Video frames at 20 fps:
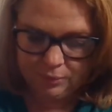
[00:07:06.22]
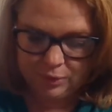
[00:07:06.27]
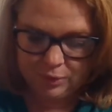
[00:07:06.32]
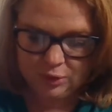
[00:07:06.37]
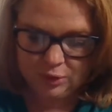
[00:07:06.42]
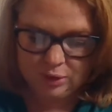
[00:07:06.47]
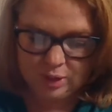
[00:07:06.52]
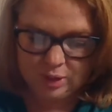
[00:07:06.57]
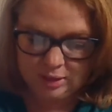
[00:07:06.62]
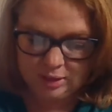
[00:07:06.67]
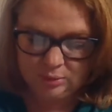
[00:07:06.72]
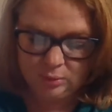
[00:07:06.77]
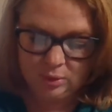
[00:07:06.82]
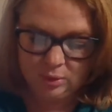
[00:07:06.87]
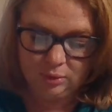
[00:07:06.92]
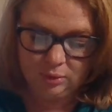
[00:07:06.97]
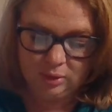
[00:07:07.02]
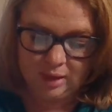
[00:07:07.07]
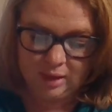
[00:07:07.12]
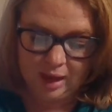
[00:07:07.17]
So that's
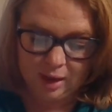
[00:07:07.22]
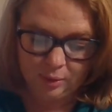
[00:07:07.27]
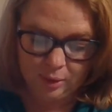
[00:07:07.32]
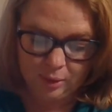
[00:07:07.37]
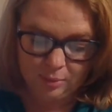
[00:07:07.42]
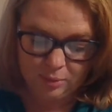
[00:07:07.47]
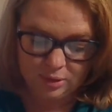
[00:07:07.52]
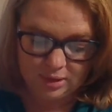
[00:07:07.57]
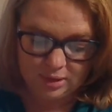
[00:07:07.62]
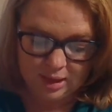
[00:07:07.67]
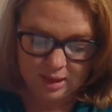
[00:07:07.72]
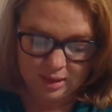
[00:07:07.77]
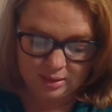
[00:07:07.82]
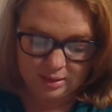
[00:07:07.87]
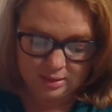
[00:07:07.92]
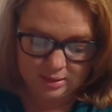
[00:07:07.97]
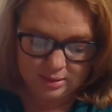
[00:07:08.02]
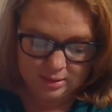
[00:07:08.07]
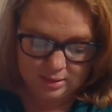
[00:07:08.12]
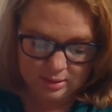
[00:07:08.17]
what that
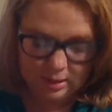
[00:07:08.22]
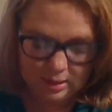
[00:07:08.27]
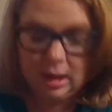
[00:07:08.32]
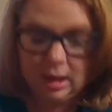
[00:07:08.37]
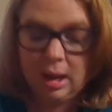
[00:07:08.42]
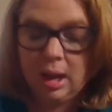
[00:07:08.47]
represents.